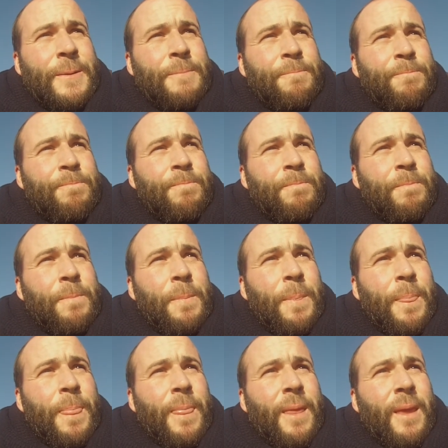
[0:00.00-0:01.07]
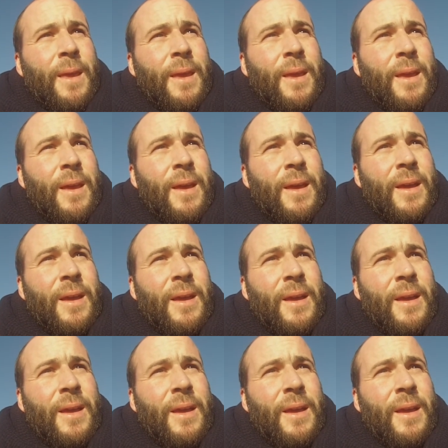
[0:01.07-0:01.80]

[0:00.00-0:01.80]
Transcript: [no speech]